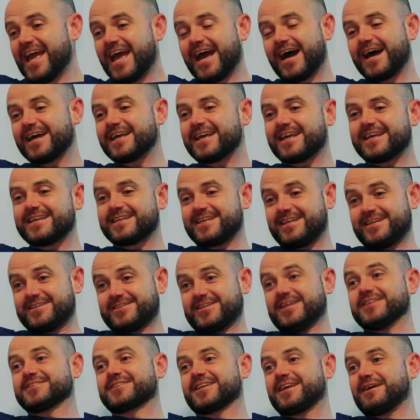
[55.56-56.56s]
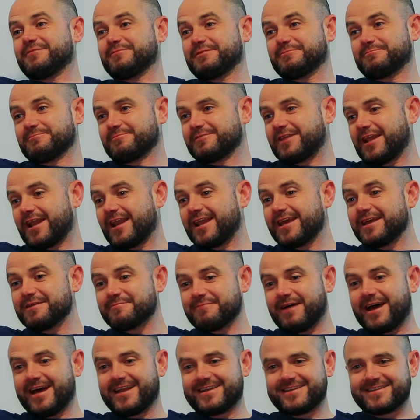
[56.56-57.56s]
I, essentially, I mean, the
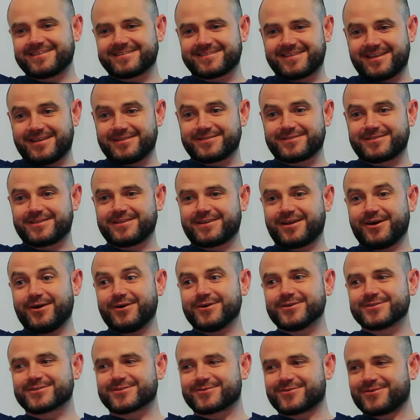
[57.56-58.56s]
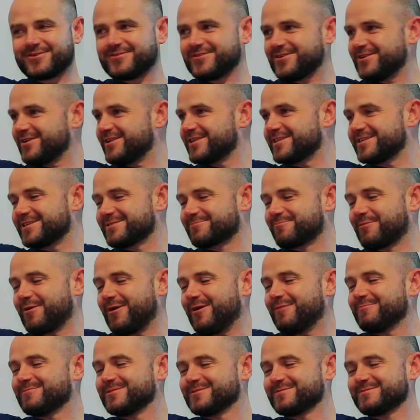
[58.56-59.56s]
layman is is the causer of all these
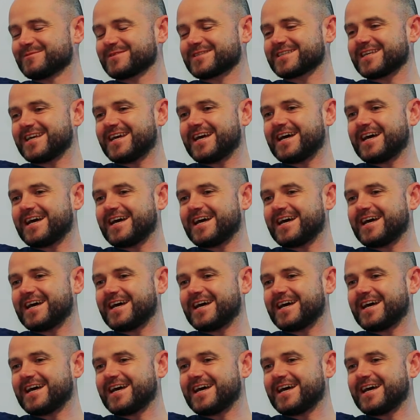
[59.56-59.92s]
problems.